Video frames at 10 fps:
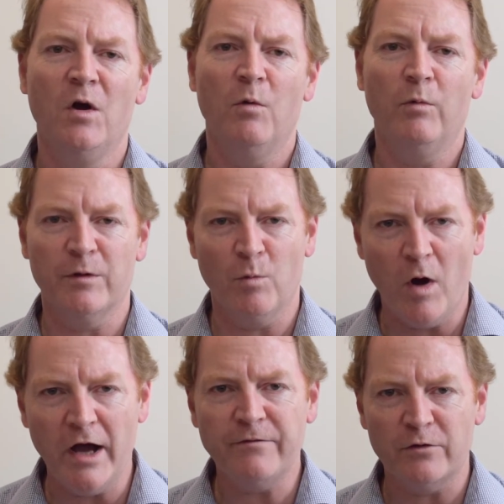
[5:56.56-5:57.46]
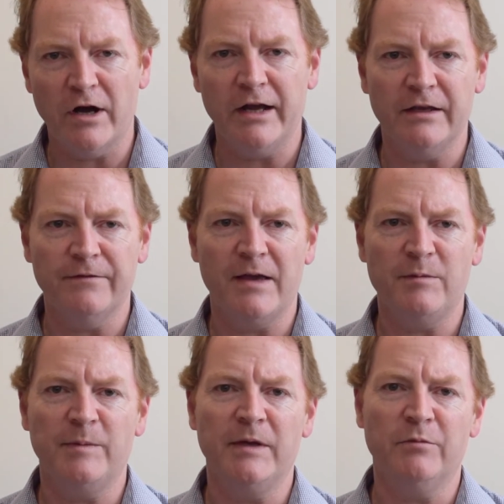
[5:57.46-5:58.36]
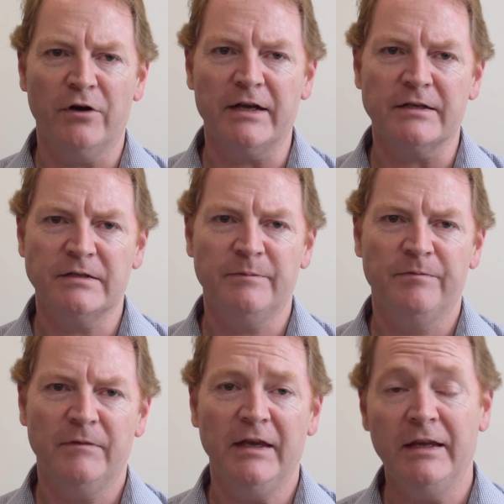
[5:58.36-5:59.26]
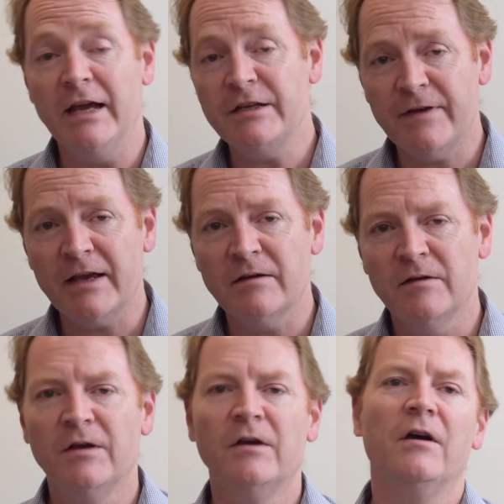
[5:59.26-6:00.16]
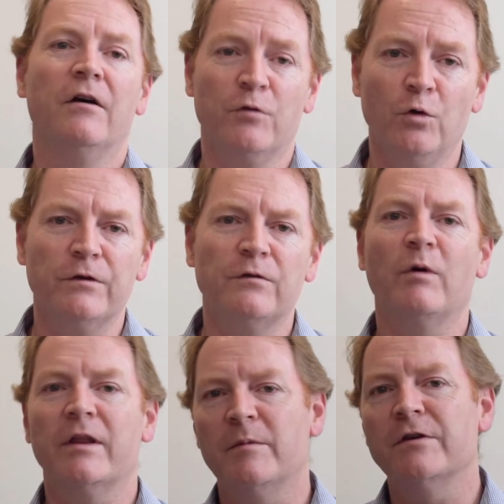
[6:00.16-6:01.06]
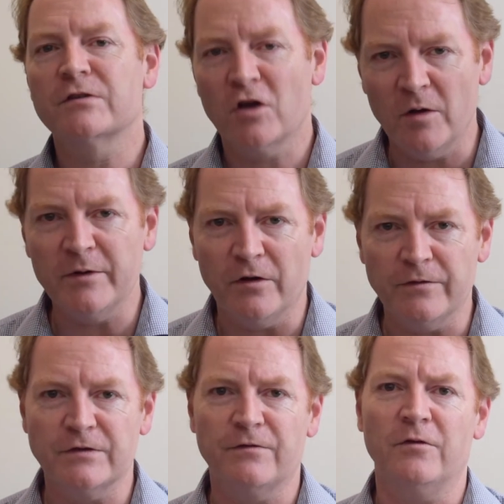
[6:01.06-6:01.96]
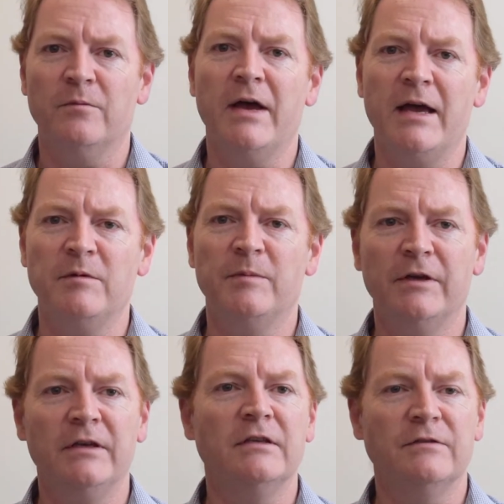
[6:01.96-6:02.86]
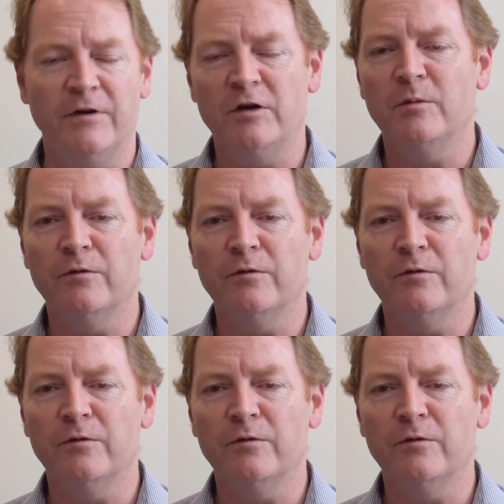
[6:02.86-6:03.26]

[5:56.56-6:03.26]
with a wide variety of ABB products. In HVAC, of course, one of the most common offers from ABB is variable